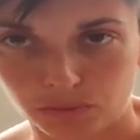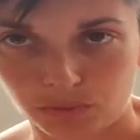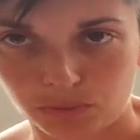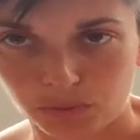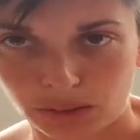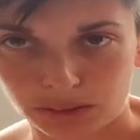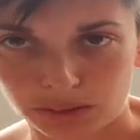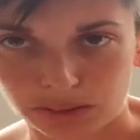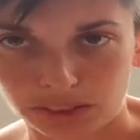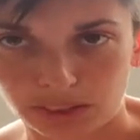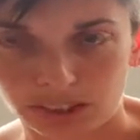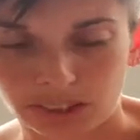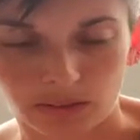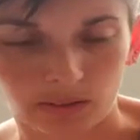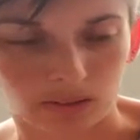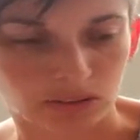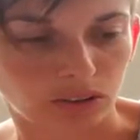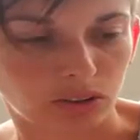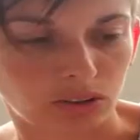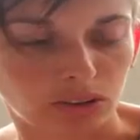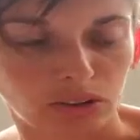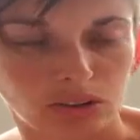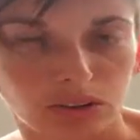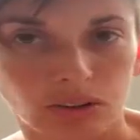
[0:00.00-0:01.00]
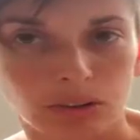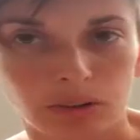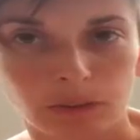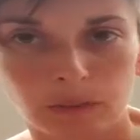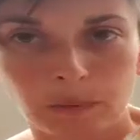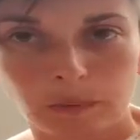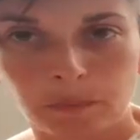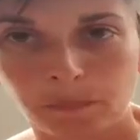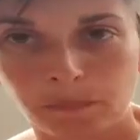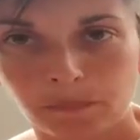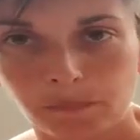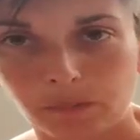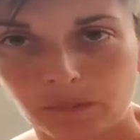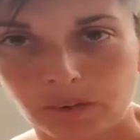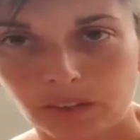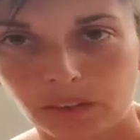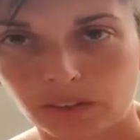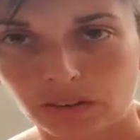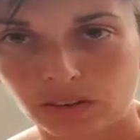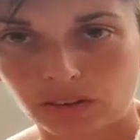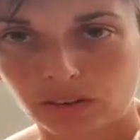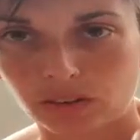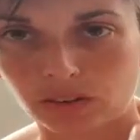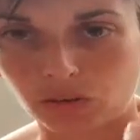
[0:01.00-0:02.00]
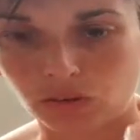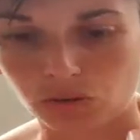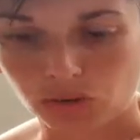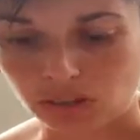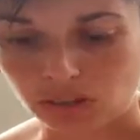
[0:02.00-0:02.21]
passing out low, then use